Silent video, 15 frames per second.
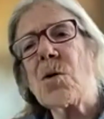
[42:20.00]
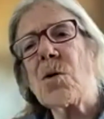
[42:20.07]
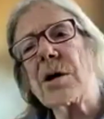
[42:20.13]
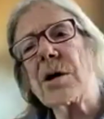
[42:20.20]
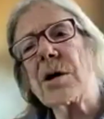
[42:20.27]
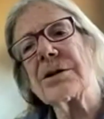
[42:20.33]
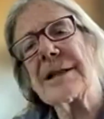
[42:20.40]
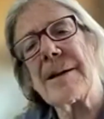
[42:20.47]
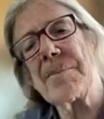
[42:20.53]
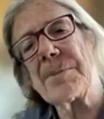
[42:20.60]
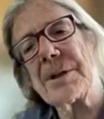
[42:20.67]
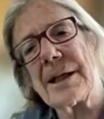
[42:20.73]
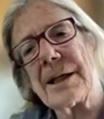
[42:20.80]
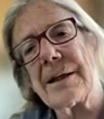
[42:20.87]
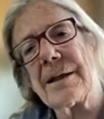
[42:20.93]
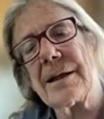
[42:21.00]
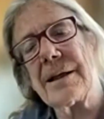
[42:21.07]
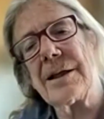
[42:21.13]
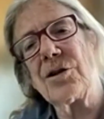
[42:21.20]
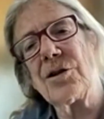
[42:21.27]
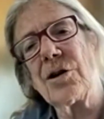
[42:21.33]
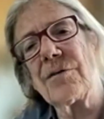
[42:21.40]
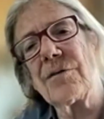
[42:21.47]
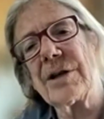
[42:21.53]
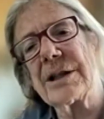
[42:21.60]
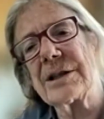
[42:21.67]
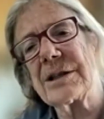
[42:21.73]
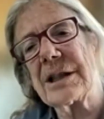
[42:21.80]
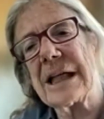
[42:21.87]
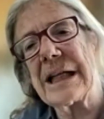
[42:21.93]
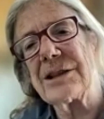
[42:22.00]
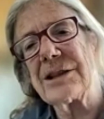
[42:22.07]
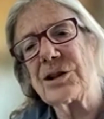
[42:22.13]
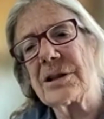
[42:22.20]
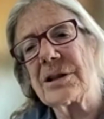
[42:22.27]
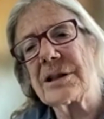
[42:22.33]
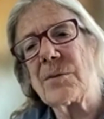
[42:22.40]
water sampling in your investigations